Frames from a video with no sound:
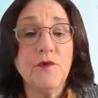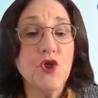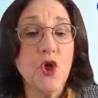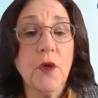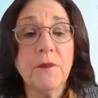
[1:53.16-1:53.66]

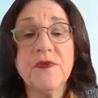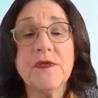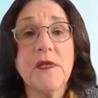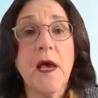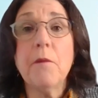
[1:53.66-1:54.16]
germs
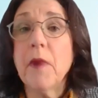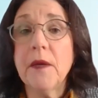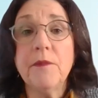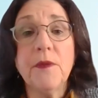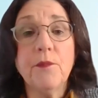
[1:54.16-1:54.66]
that
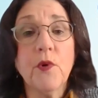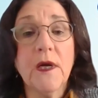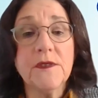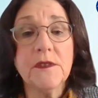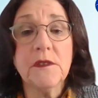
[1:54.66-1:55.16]
might be
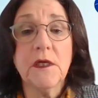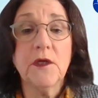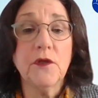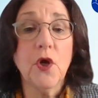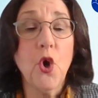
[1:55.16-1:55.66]
present
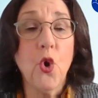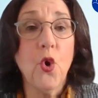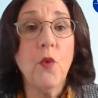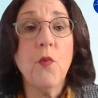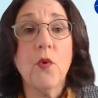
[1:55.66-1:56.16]
in the
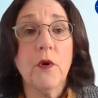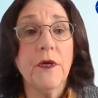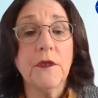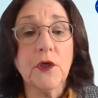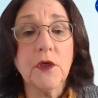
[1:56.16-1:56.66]
home or
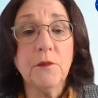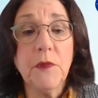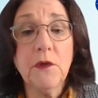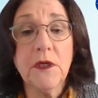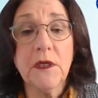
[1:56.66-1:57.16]
in the
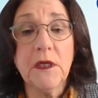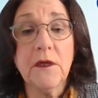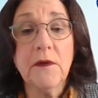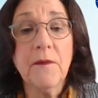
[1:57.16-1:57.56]
community.